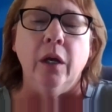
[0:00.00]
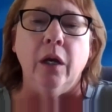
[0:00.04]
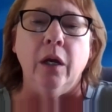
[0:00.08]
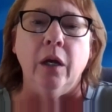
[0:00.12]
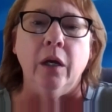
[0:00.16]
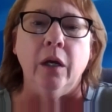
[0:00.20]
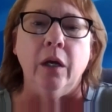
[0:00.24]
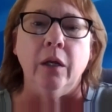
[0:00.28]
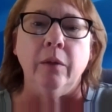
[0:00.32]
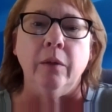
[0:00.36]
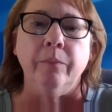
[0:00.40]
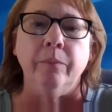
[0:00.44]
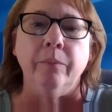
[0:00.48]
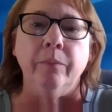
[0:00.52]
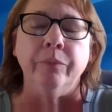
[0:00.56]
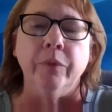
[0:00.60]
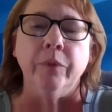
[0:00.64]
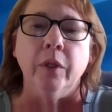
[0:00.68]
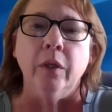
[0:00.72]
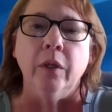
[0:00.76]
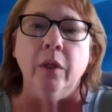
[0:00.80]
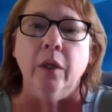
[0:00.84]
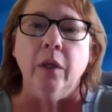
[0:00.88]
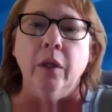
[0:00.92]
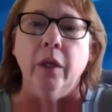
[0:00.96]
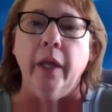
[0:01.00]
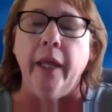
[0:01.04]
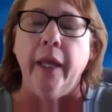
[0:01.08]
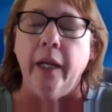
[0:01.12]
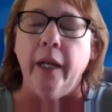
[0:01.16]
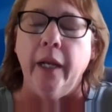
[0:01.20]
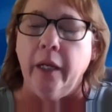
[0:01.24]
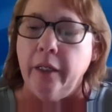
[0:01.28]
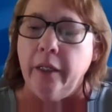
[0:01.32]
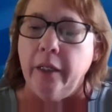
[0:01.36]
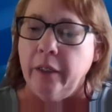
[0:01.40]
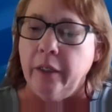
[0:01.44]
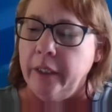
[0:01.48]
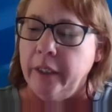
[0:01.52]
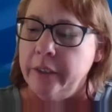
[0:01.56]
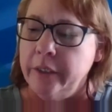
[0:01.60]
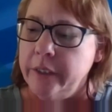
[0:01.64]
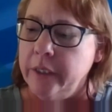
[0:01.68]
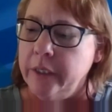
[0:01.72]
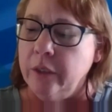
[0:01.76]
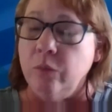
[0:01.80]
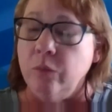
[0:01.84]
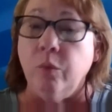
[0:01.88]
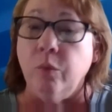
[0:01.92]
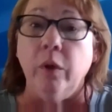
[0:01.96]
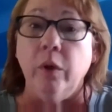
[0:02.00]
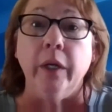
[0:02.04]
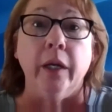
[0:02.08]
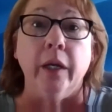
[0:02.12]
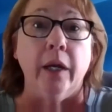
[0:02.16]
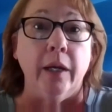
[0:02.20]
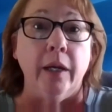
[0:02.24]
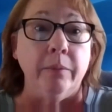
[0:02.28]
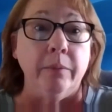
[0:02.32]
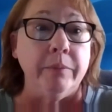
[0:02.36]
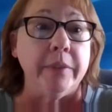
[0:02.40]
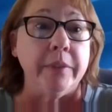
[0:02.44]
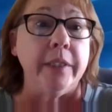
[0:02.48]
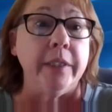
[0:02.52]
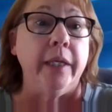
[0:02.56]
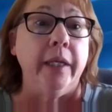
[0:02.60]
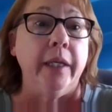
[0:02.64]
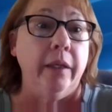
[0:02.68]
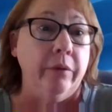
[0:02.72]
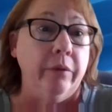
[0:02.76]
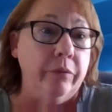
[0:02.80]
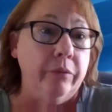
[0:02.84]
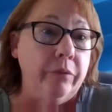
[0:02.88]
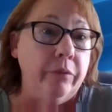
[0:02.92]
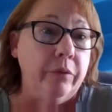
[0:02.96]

And I did want to update